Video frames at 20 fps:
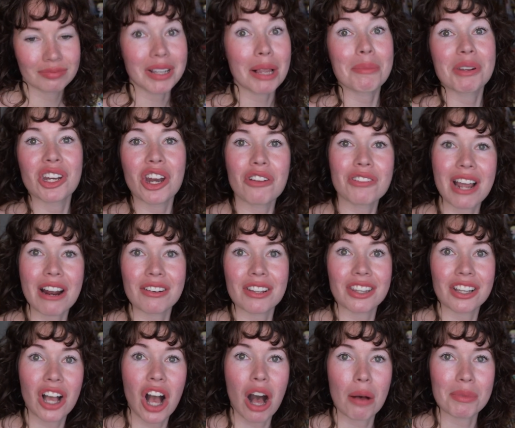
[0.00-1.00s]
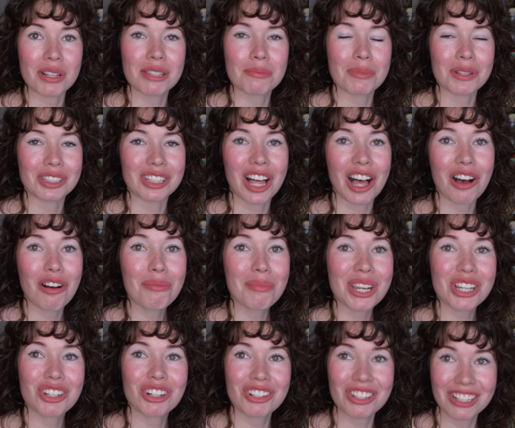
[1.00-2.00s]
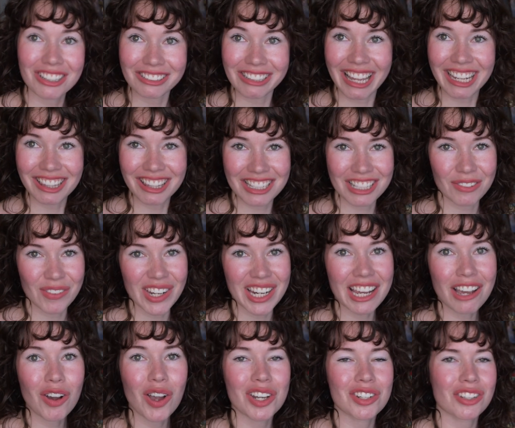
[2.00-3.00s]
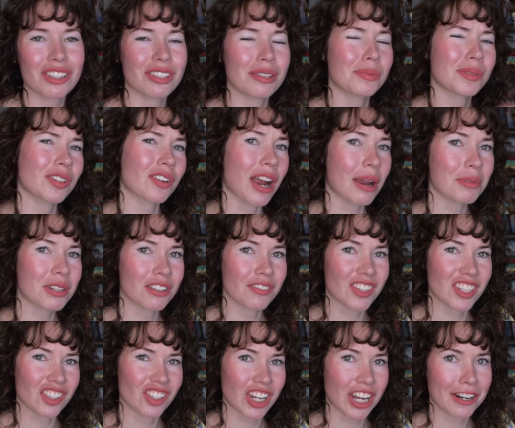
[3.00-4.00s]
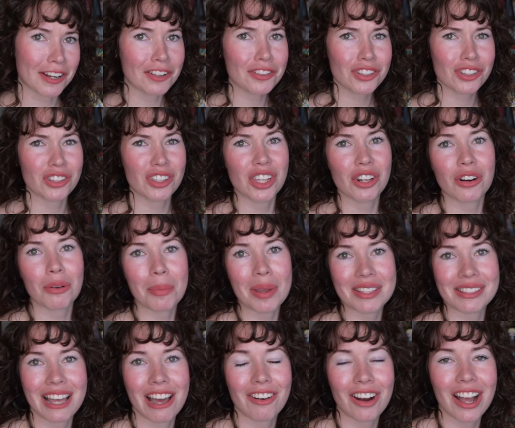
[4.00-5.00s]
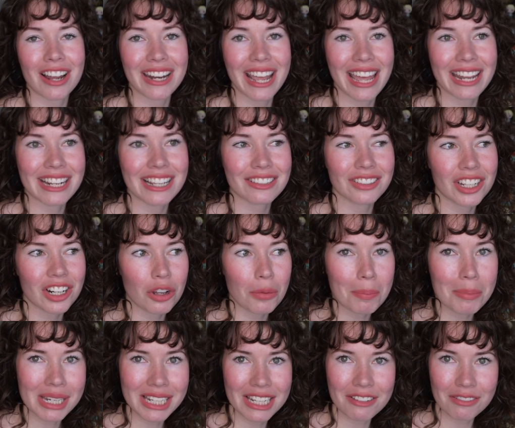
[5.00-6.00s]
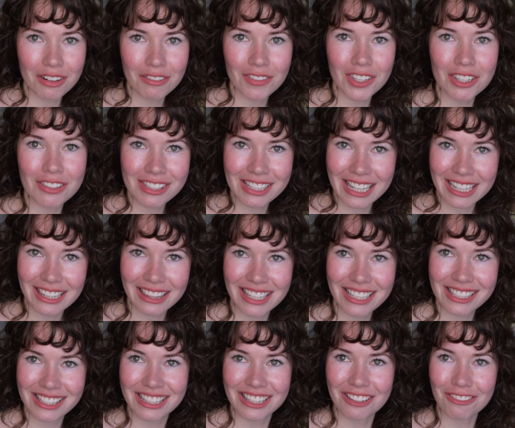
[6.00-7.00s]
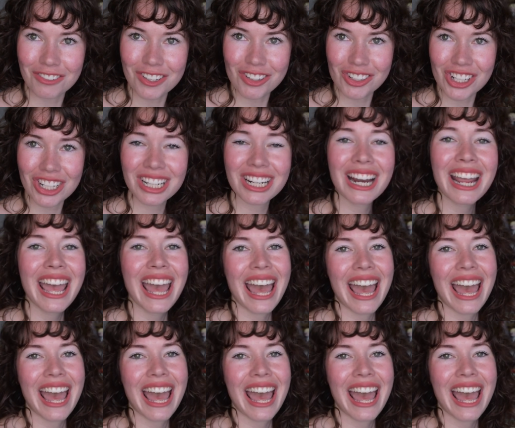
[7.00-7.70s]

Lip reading: Let me know down in the comments below. Make sure to like this video and to subscribe to this channel so you don't miss out on any little mini reviews like this in the future.